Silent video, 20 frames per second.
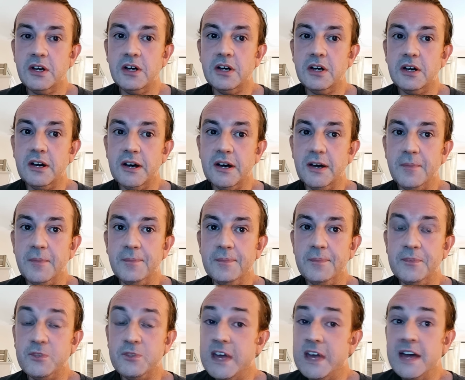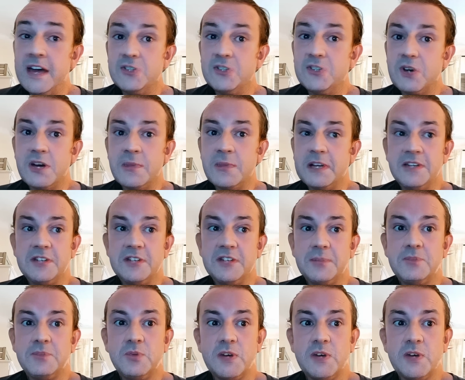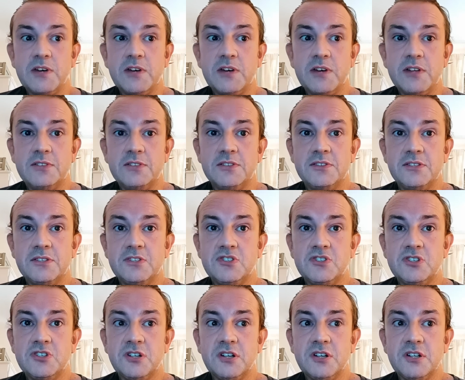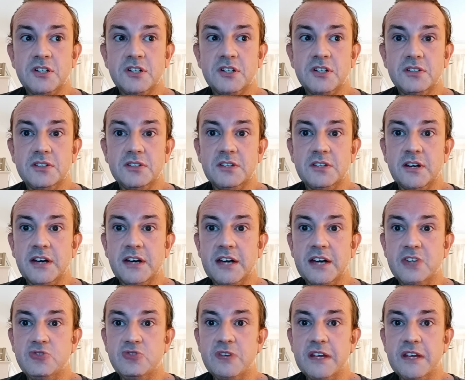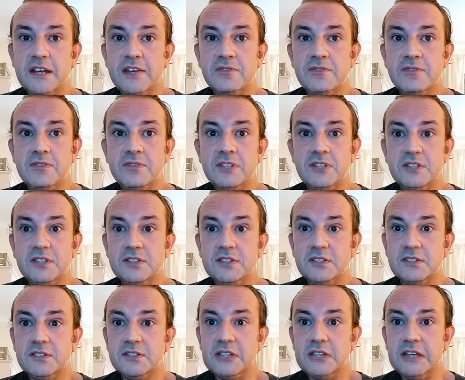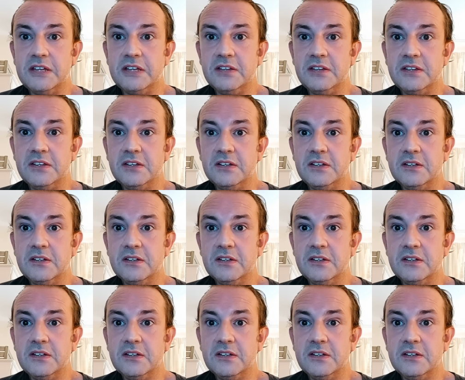Um, so, yeah, so, I mean, I stepped away at such a, a young age, really, fifteen, sixteen,